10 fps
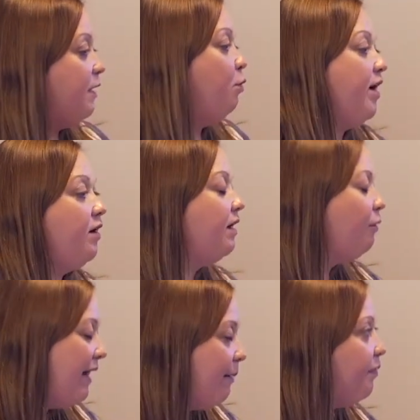
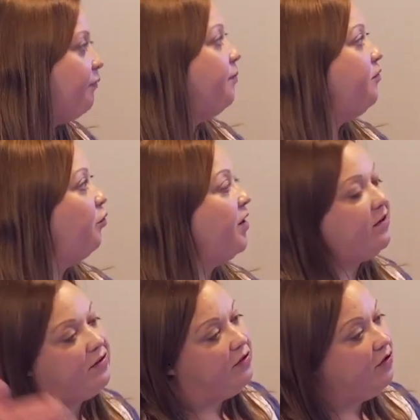clip from
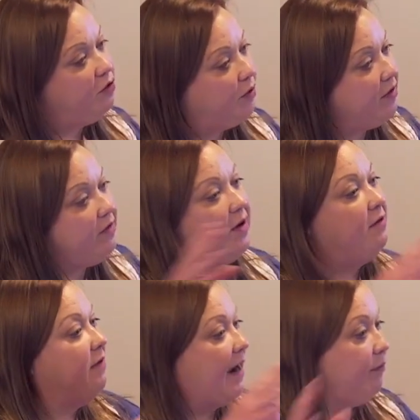joint to joint
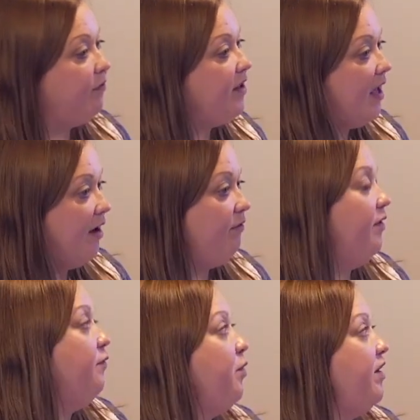around the
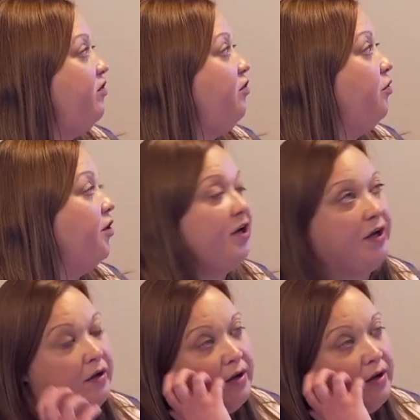area of which you're going to